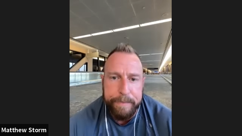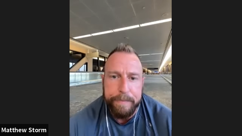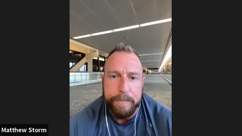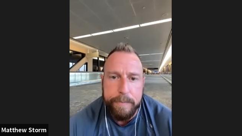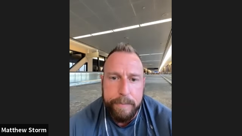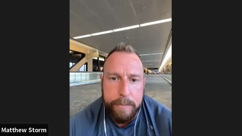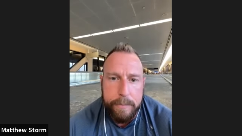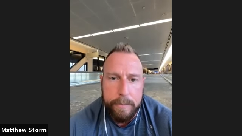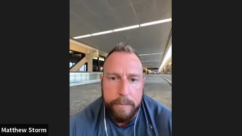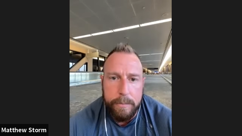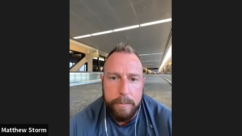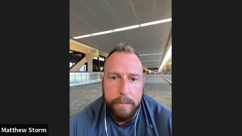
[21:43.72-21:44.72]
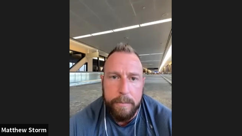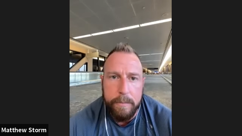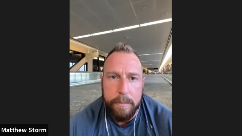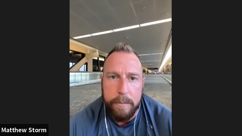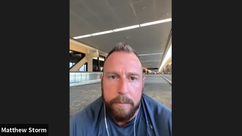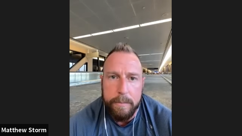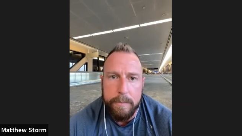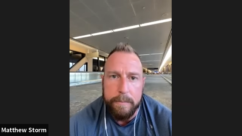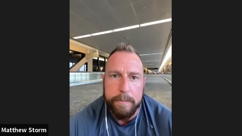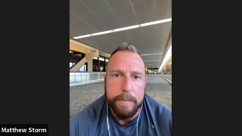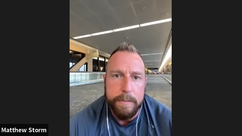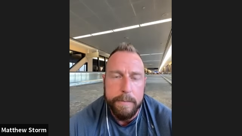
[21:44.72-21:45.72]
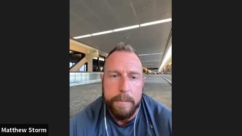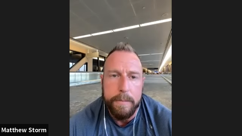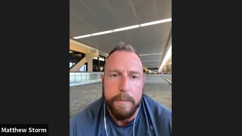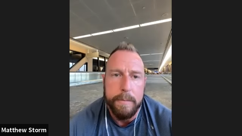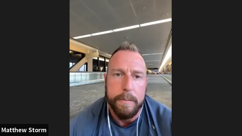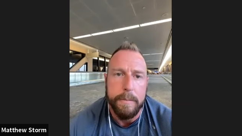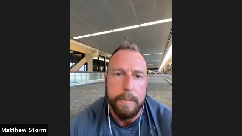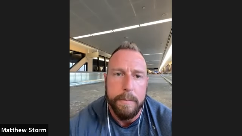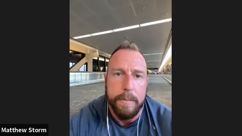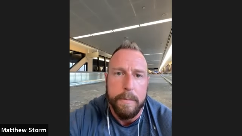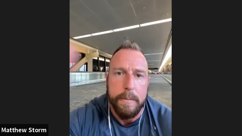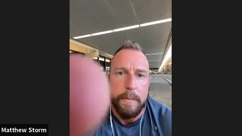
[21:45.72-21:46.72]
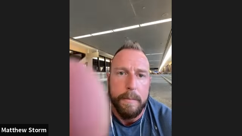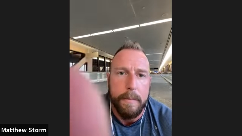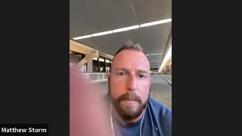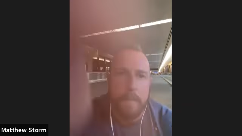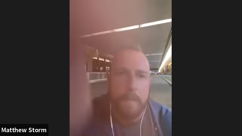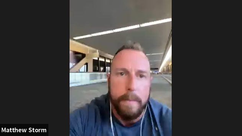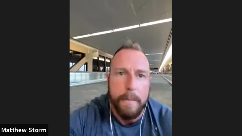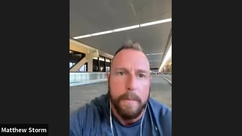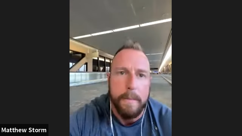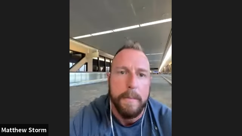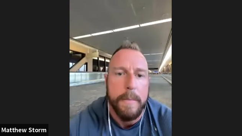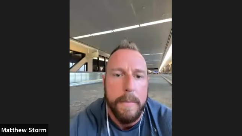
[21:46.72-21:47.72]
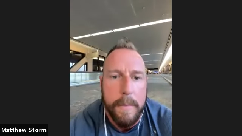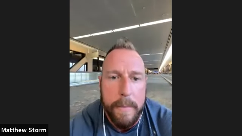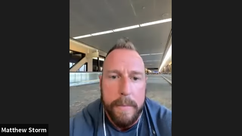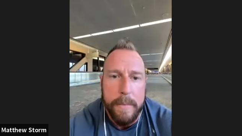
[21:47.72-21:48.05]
(no one is talking)